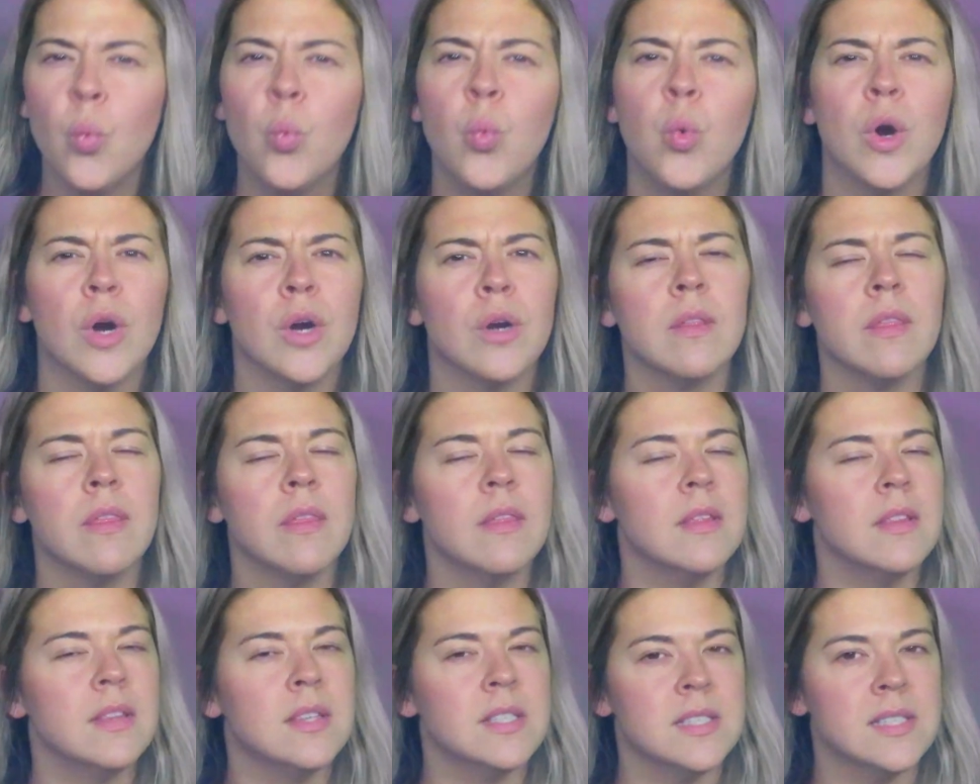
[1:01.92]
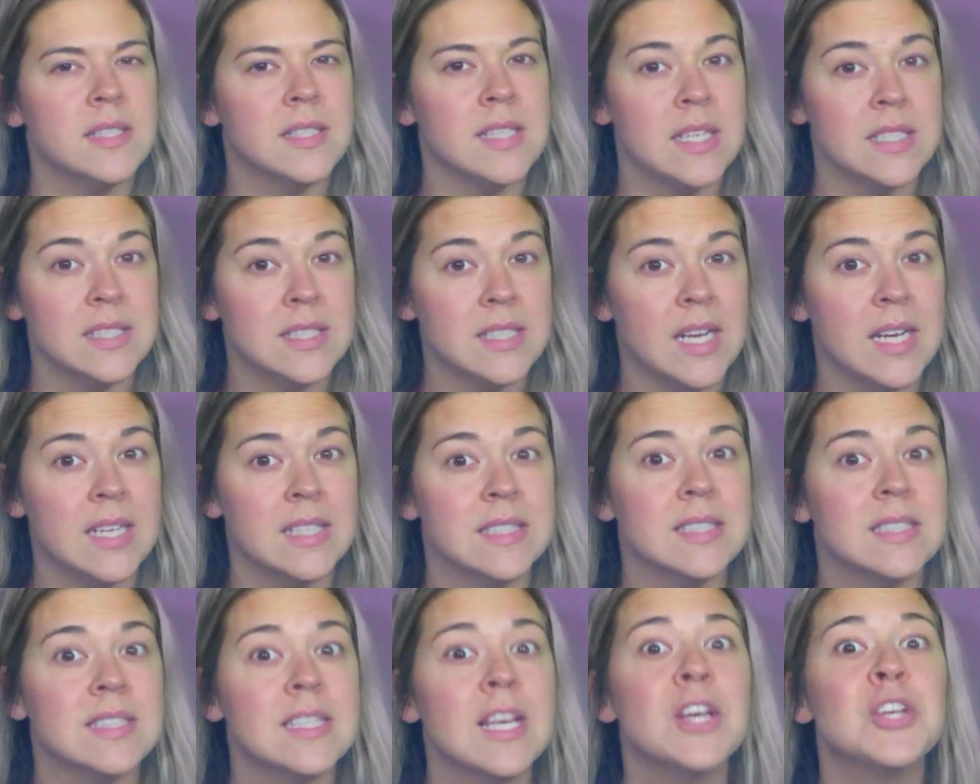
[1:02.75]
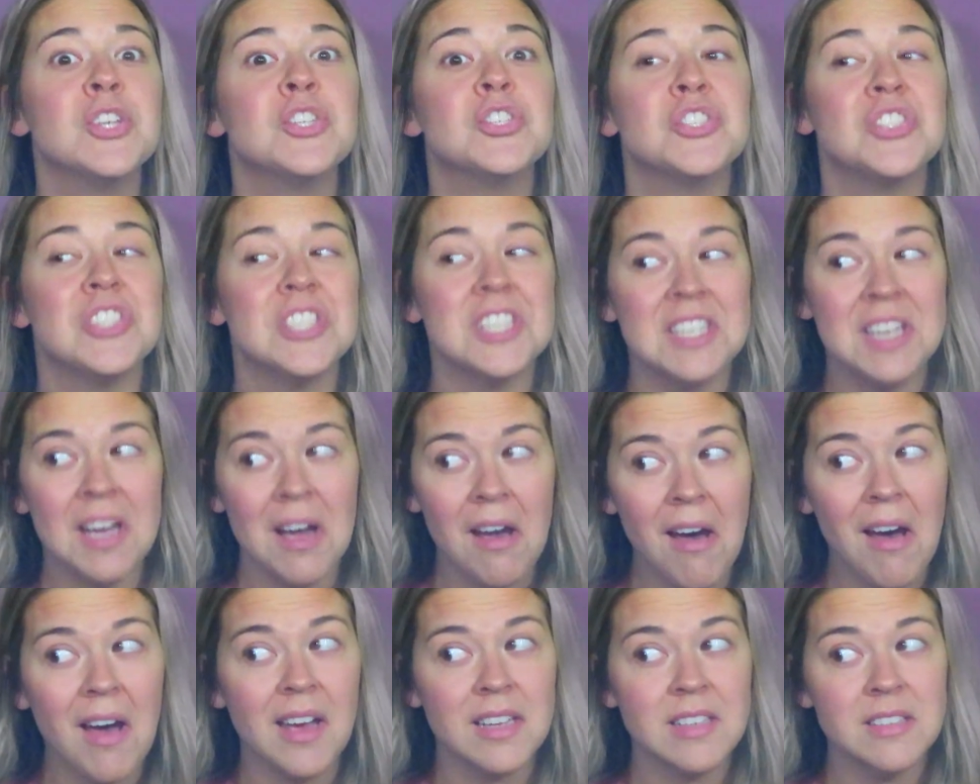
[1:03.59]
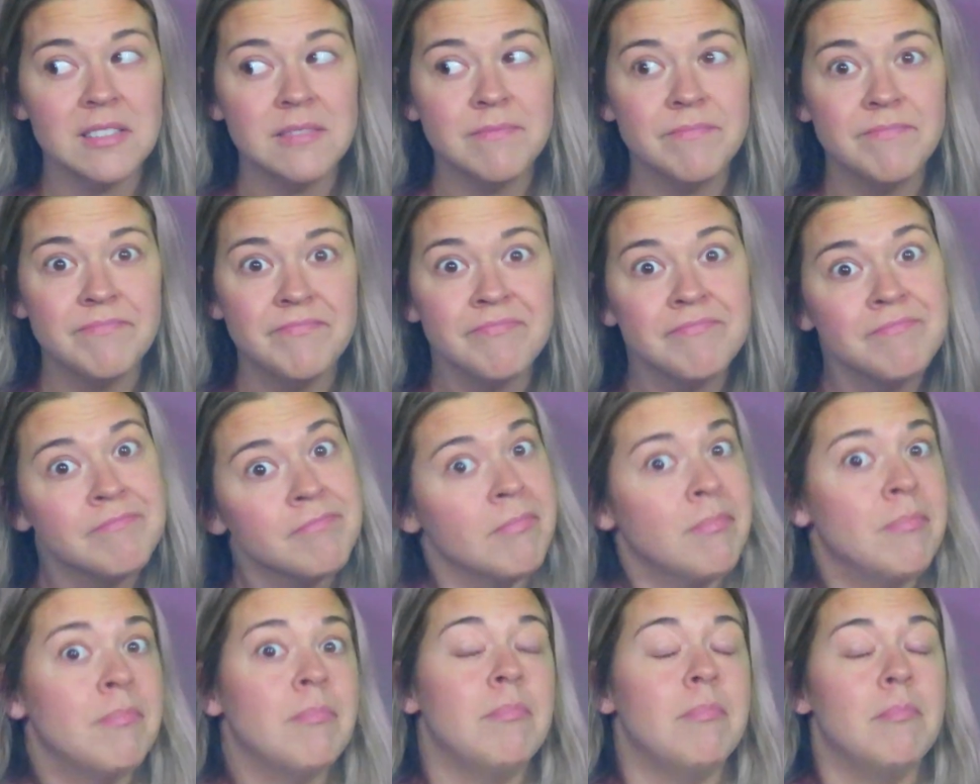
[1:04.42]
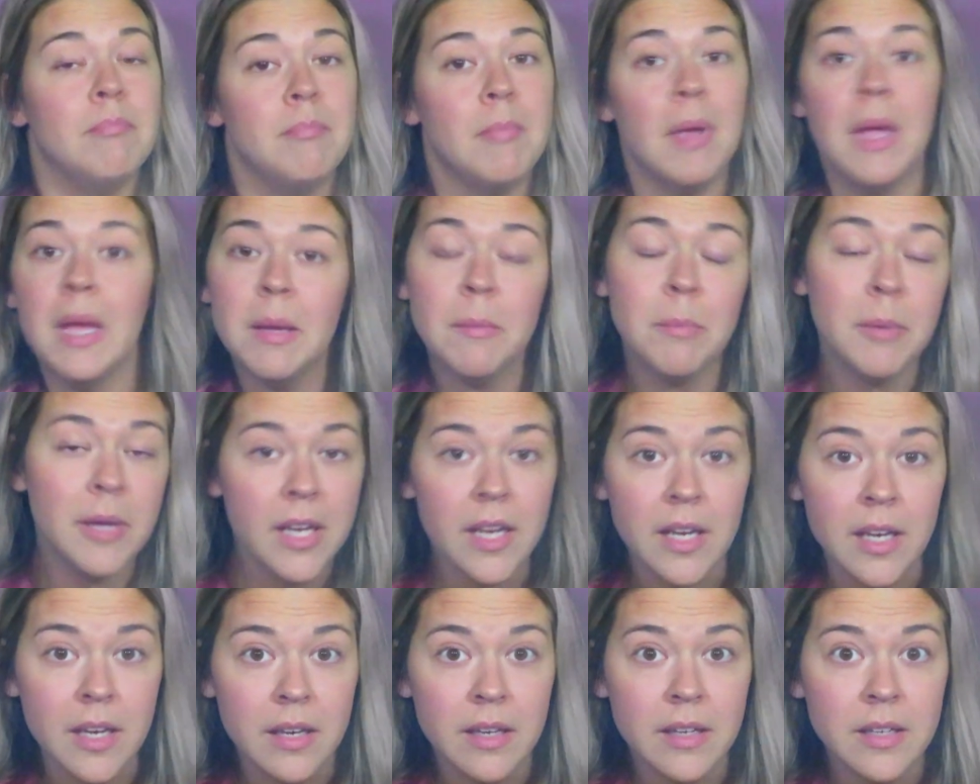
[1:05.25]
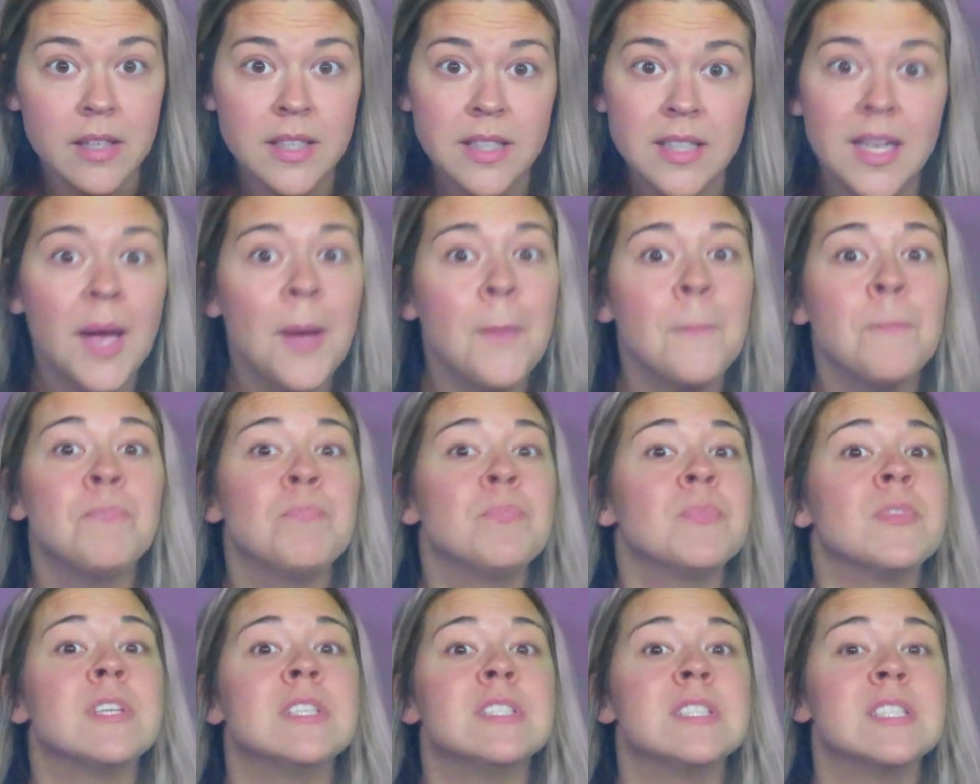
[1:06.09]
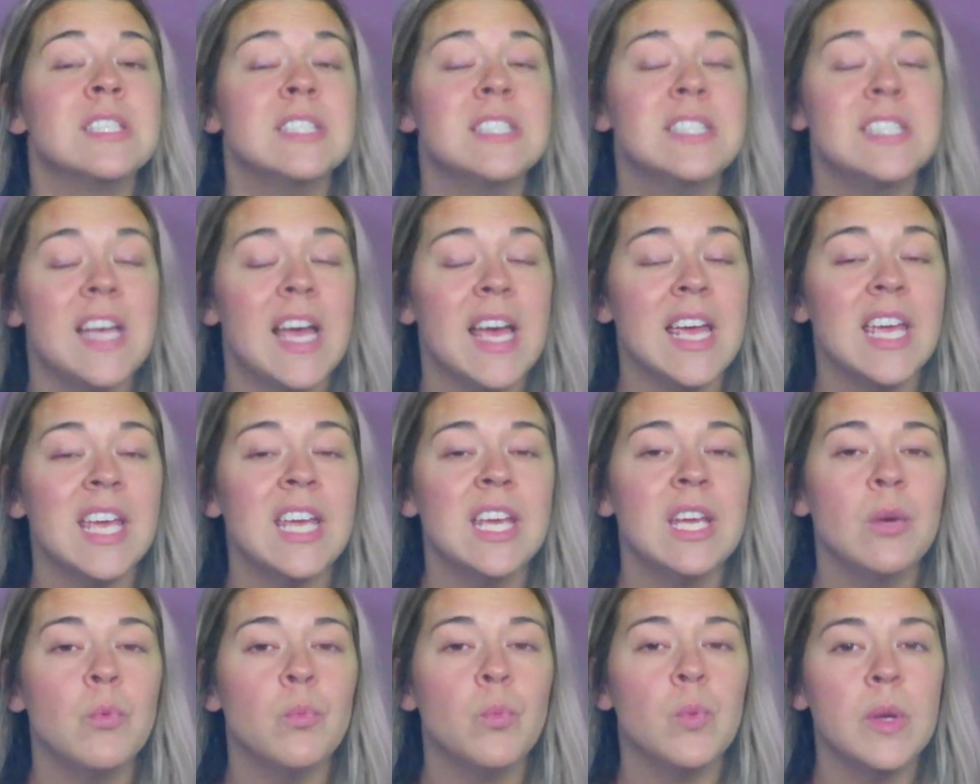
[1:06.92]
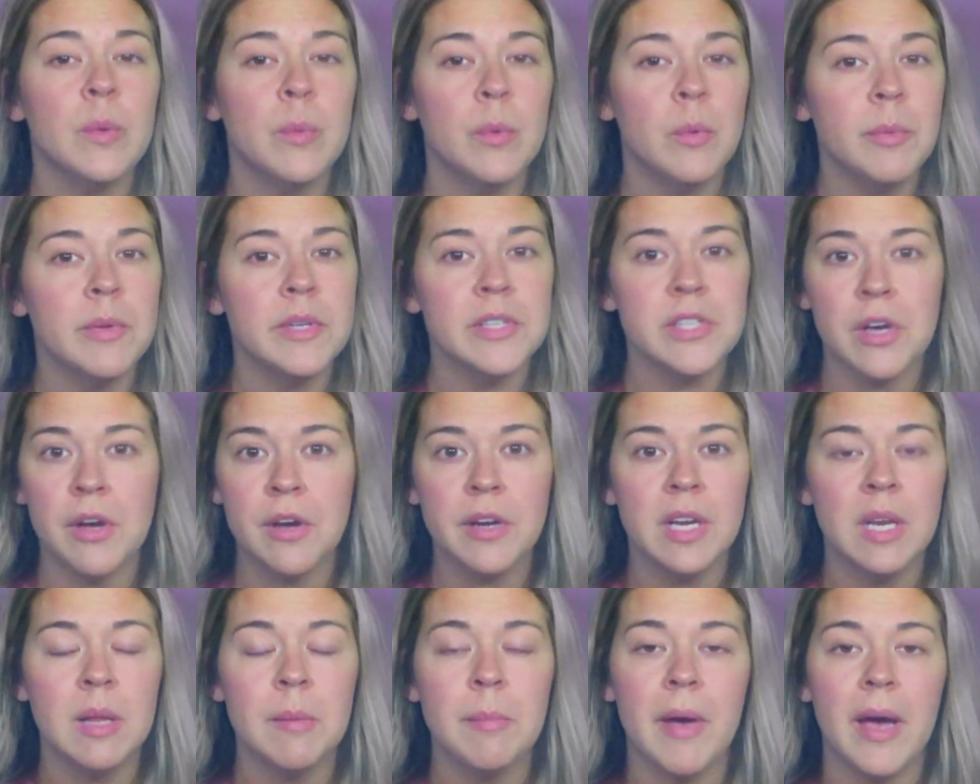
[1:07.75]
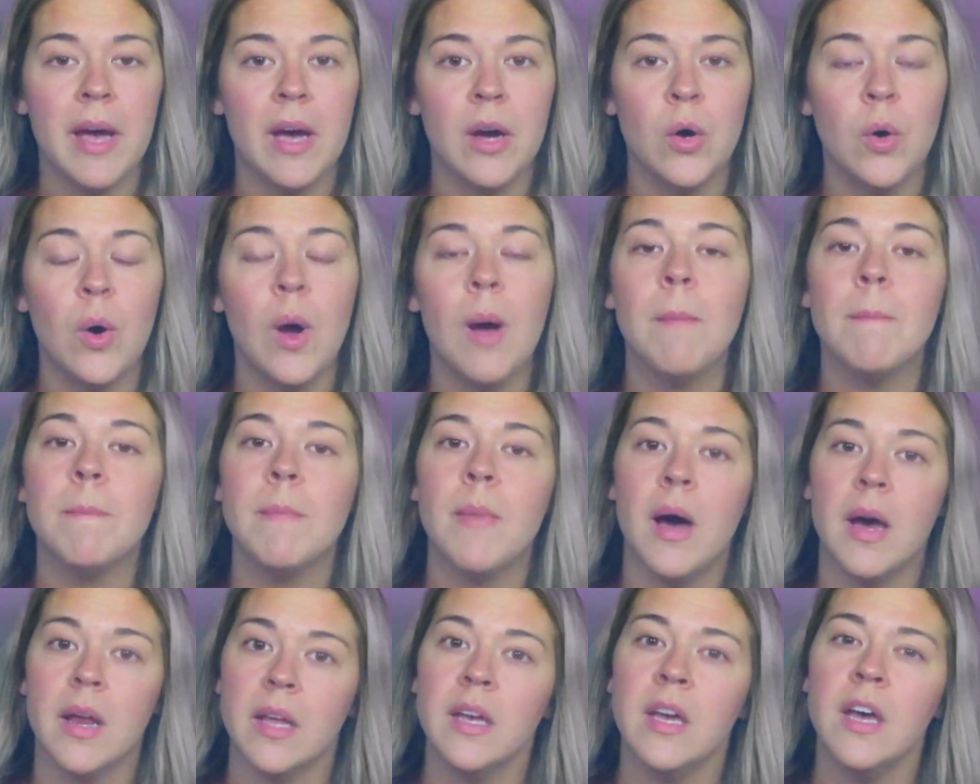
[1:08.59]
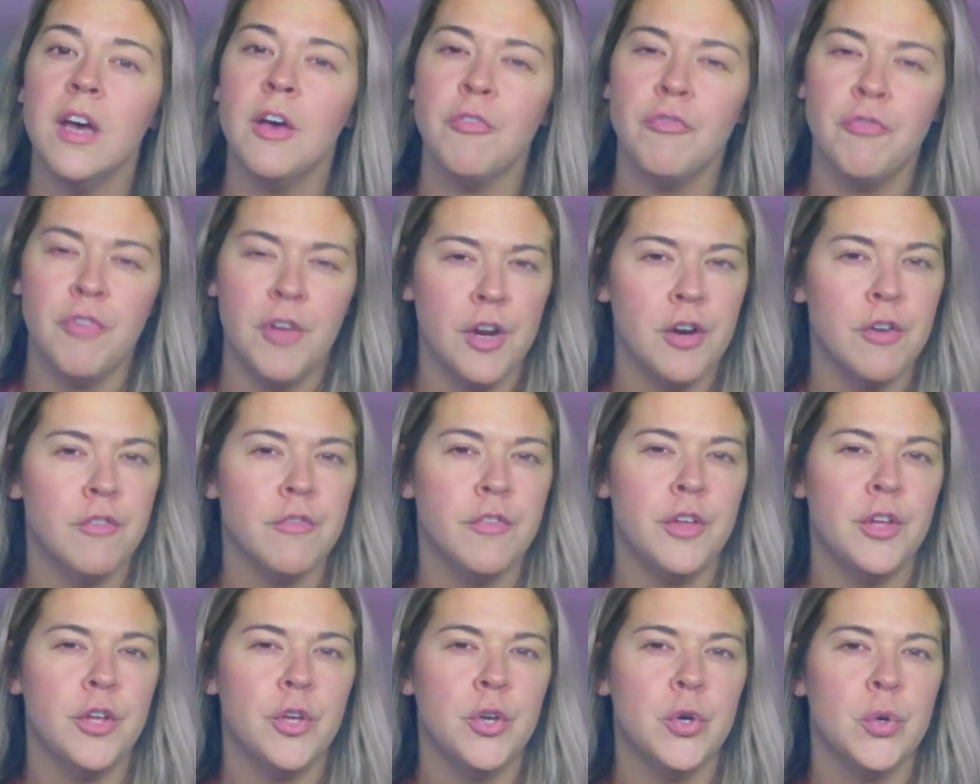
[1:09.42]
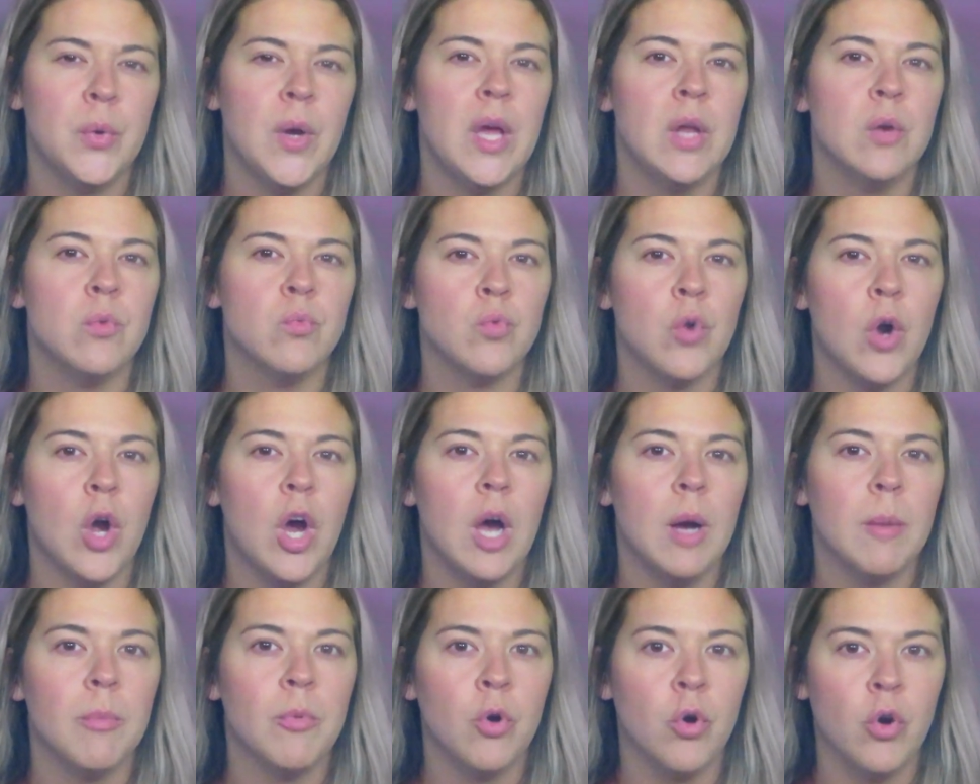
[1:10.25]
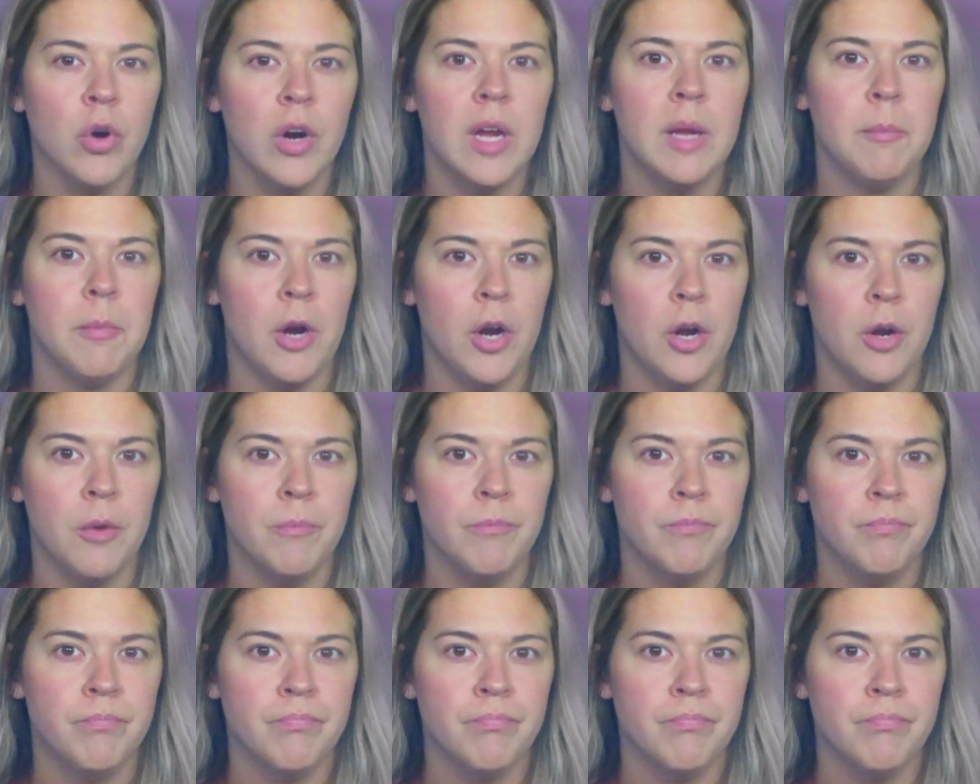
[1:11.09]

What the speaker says: worth the sentence she got? Maybe. Today, we will be talking about Monica Fairview and Rob Krammer.